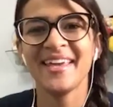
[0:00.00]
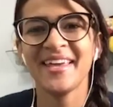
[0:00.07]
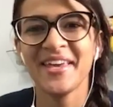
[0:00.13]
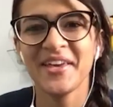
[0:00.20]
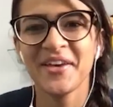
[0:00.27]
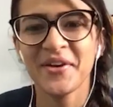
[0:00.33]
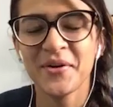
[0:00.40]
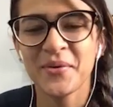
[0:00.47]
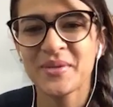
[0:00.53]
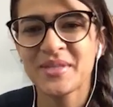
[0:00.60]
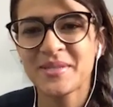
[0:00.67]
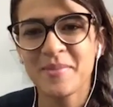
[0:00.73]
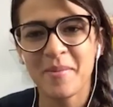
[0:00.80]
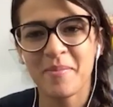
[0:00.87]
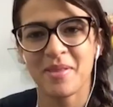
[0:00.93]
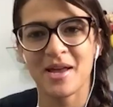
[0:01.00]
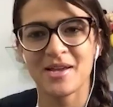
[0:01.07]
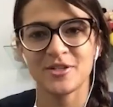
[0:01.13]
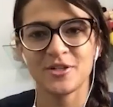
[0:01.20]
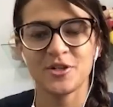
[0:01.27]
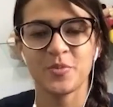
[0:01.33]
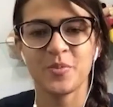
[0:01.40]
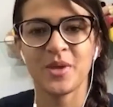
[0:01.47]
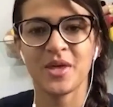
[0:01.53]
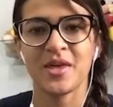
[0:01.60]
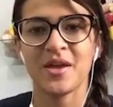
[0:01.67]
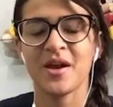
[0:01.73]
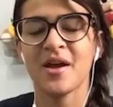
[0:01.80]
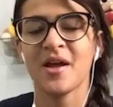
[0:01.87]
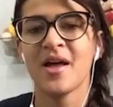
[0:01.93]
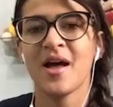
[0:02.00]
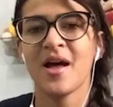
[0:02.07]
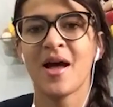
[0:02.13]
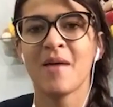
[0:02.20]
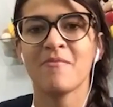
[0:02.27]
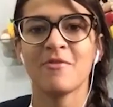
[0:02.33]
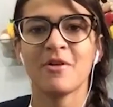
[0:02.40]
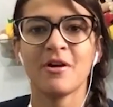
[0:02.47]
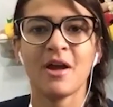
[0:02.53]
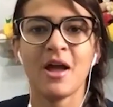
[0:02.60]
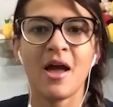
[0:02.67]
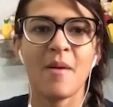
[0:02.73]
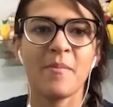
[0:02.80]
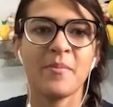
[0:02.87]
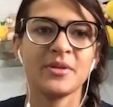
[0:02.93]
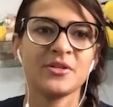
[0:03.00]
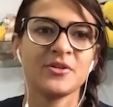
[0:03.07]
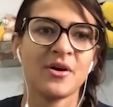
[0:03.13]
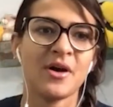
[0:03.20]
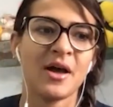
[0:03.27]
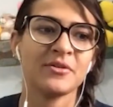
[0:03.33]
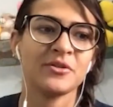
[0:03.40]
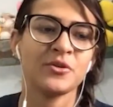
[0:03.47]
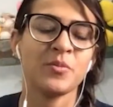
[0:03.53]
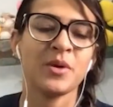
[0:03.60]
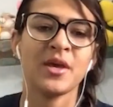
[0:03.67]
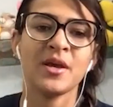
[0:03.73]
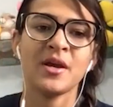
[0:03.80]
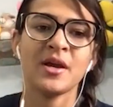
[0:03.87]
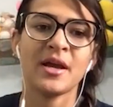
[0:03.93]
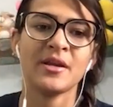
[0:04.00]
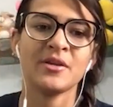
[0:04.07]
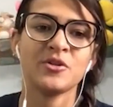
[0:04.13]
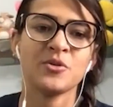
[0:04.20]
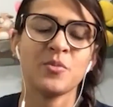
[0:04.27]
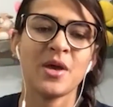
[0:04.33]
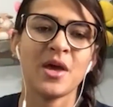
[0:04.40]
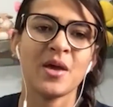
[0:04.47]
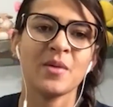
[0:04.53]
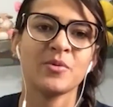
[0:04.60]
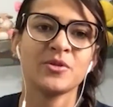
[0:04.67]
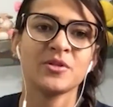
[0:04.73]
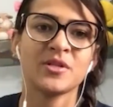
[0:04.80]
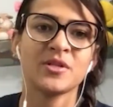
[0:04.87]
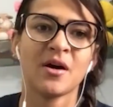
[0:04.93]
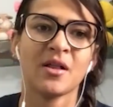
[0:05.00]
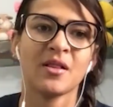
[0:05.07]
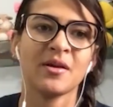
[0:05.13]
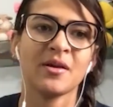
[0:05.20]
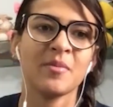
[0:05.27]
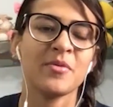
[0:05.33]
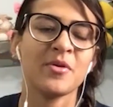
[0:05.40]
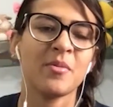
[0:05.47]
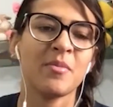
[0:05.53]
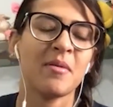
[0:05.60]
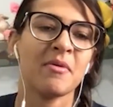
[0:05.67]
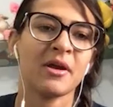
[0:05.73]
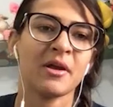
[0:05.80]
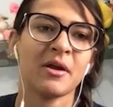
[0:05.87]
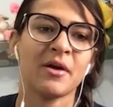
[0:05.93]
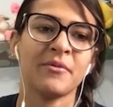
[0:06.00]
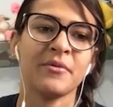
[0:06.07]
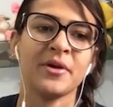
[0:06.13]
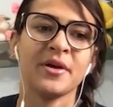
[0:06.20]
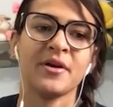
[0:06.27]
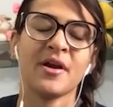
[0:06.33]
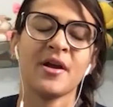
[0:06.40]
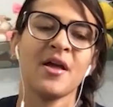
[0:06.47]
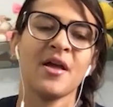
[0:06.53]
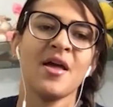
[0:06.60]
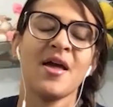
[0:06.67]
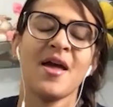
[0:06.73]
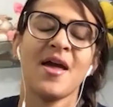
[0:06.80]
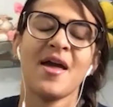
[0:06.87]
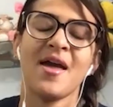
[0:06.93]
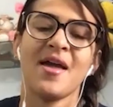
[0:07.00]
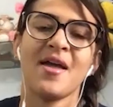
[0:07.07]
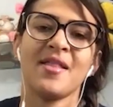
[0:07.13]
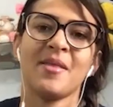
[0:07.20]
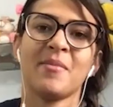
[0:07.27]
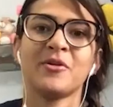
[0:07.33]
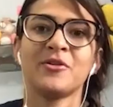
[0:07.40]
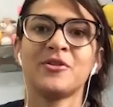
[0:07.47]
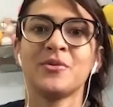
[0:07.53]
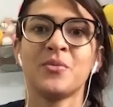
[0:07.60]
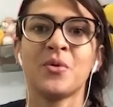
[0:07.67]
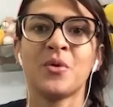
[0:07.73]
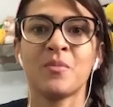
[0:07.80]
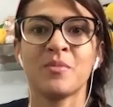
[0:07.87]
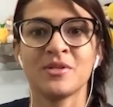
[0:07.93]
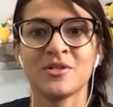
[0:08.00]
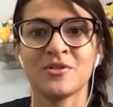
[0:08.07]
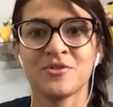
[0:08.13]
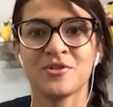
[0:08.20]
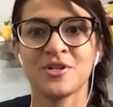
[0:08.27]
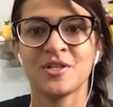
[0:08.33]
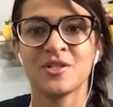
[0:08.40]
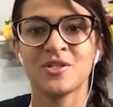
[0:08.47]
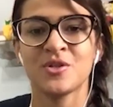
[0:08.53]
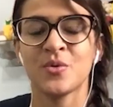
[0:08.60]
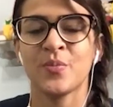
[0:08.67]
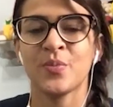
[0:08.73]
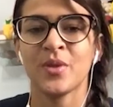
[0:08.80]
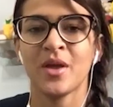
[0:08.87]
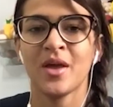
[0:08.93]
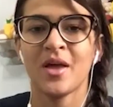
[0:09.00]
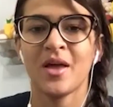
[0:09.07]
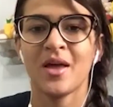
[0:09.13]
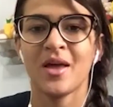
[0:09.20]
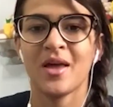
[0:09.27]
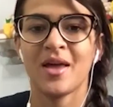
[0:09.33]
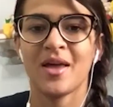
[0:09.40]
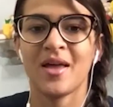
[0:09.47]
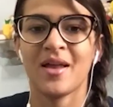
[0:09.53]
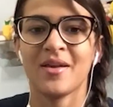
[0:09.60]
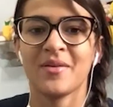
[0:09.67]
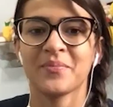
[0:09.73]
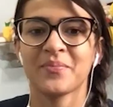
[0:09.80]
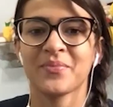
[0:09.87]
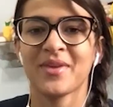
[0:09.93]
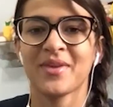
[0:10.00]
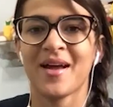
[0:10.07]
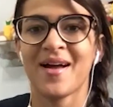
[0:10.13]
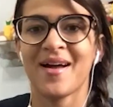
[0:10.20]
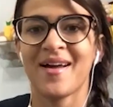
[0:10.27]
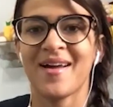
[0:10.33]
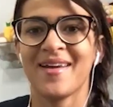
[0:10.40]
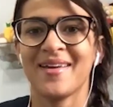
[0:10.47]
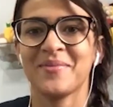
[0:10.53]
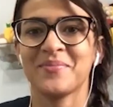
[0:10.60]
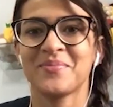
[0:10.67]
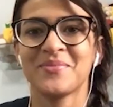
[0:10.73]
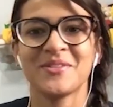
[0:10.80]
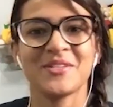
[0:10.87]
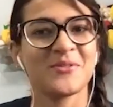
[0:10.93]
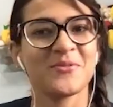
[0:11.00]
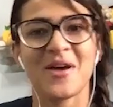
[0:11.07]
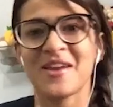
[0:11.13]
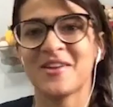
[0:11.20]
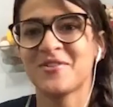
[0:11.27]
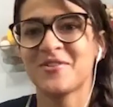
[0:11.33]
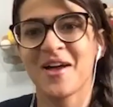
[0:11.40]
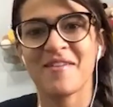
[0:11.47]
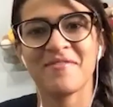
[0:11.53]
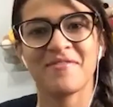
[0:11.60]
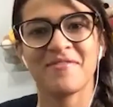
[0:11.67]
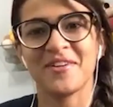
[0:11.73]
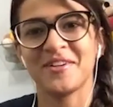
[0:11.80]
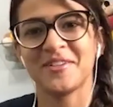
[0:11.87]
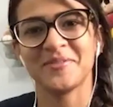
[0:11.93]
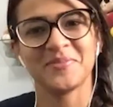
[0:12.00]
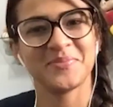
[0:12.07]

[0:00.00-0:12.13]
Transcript: you. It's my pleasure to be here. I'm very happy to be here and to be able to talk a little bit about my career and about the women's jiu-jitsu. And I'm just ready to have fun.